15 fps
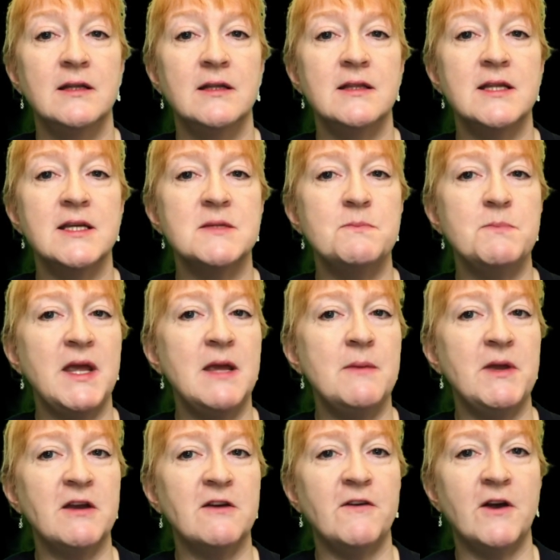This
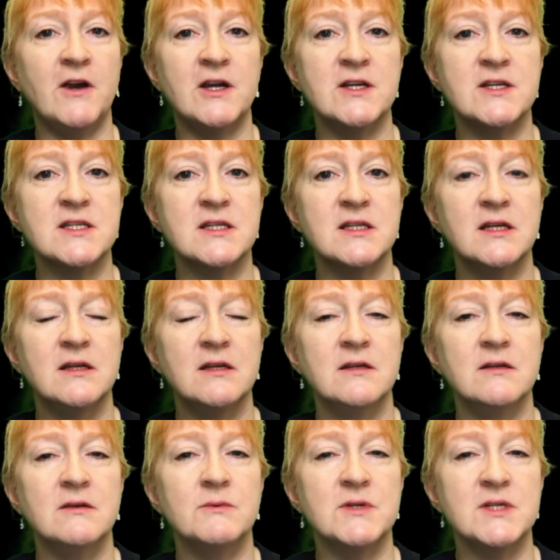baby of hers
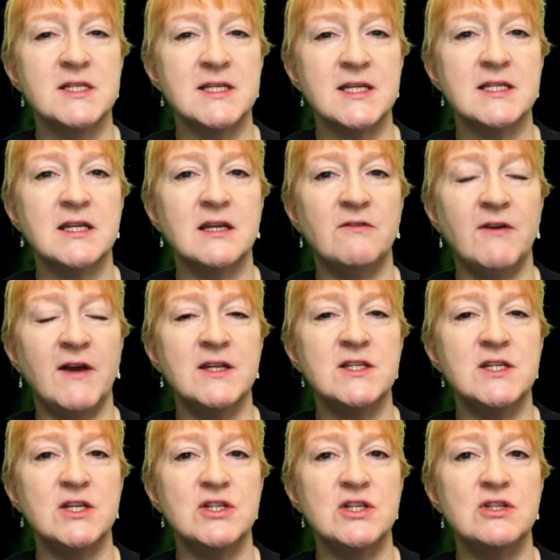was
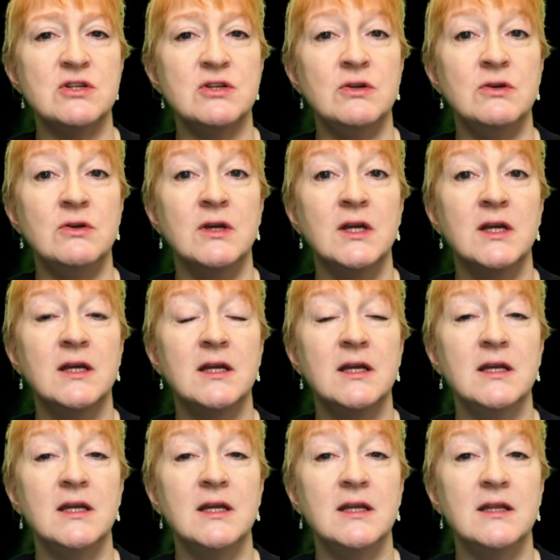disadvantaged too.
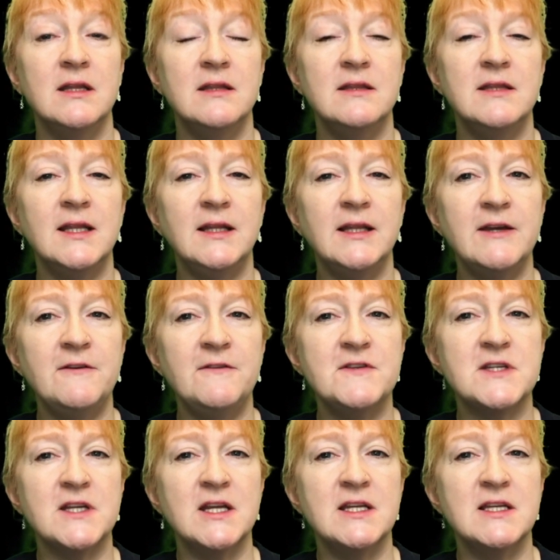They
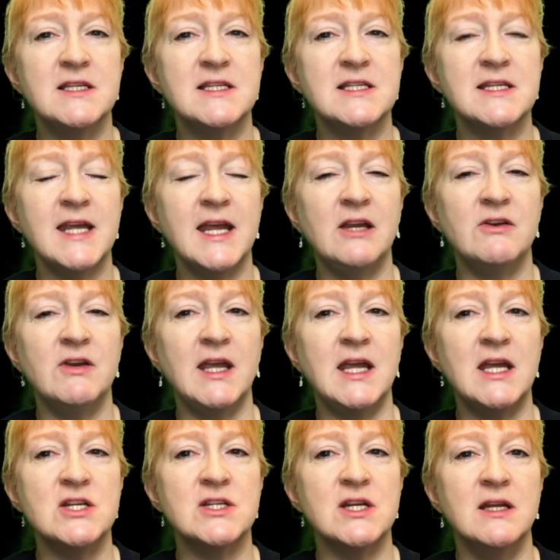lived in
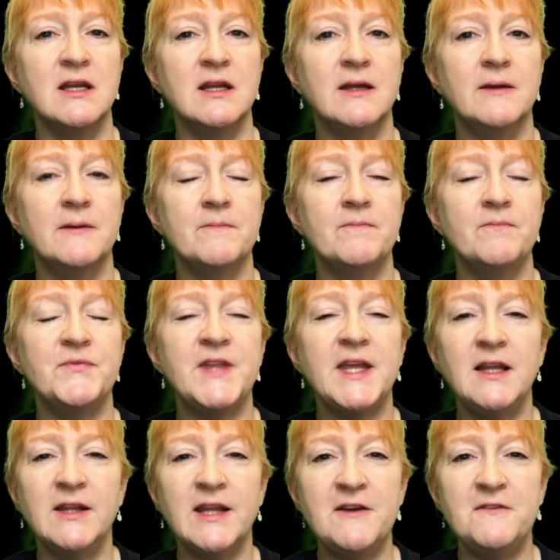segregation.
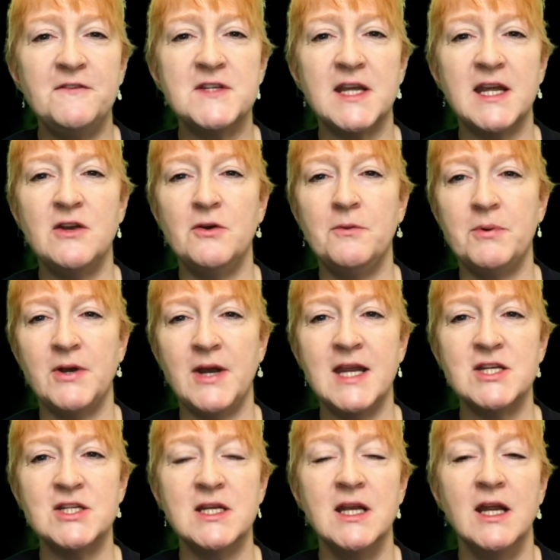They lived in
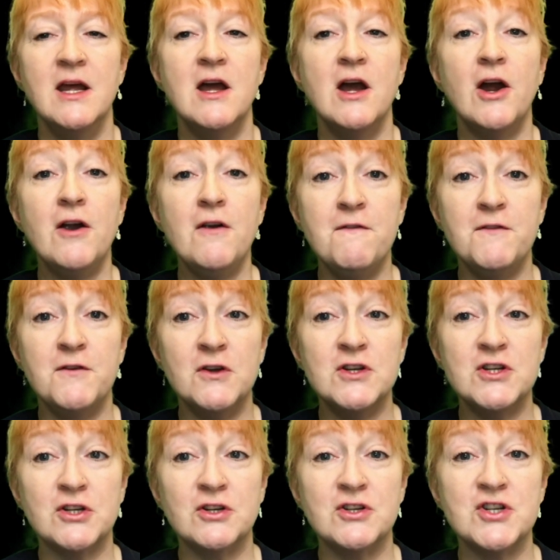oppression. Her
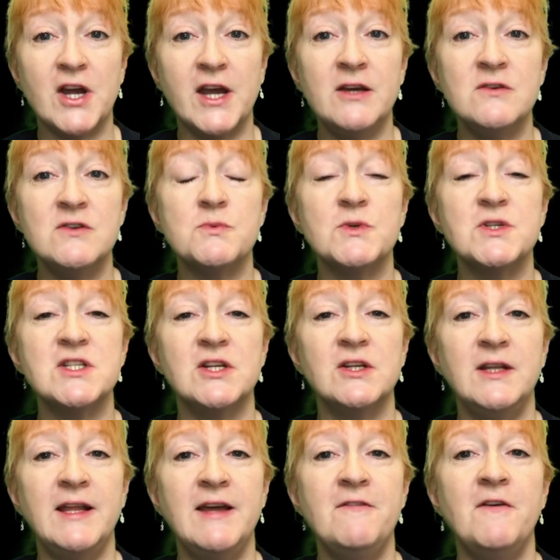future child was to
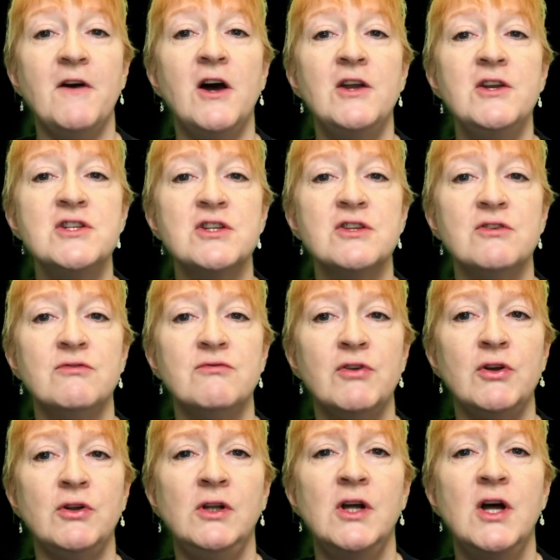live under the
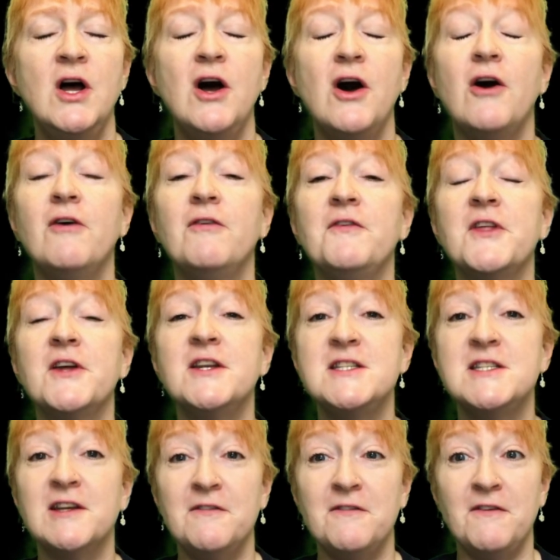rule of the
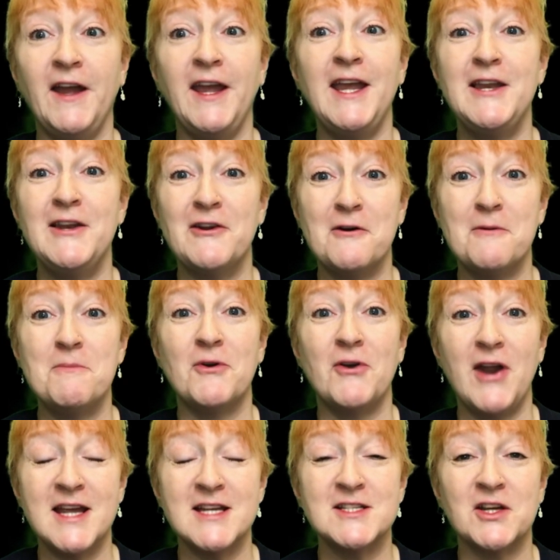divine
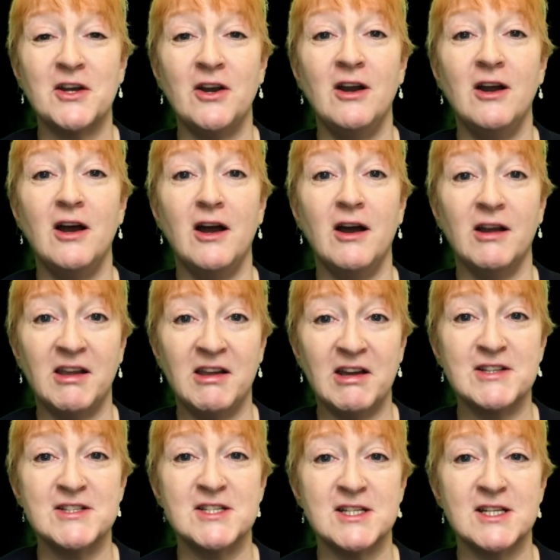oppressor,
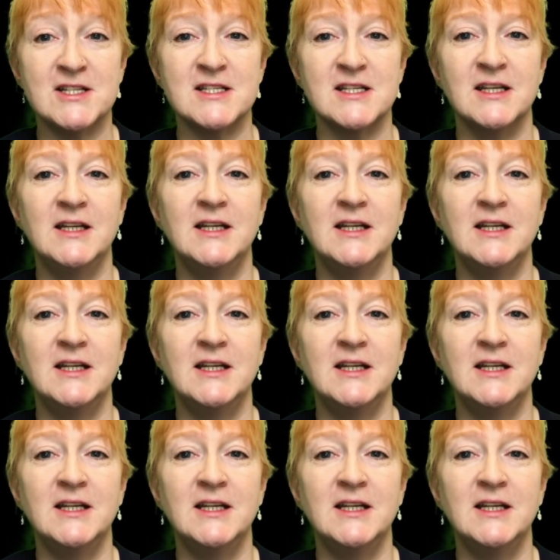Augustus.